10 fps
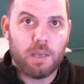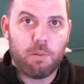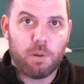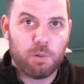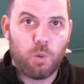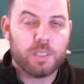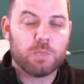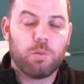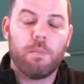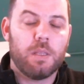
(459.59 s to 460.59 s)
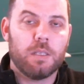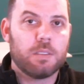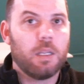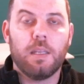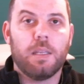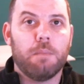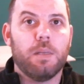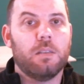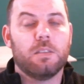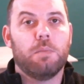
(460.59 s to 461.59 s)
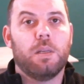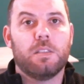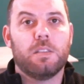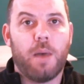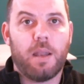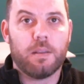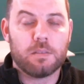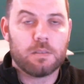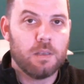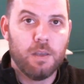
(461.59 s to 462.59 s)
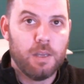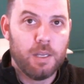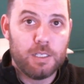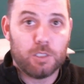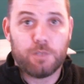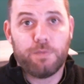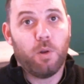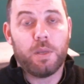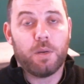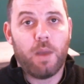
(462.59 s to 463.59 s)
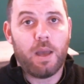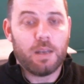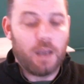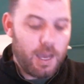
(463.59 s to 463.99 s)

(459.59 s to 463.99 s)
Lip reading: I want to request one, but there's clearly millions and millions of ballots just floating around.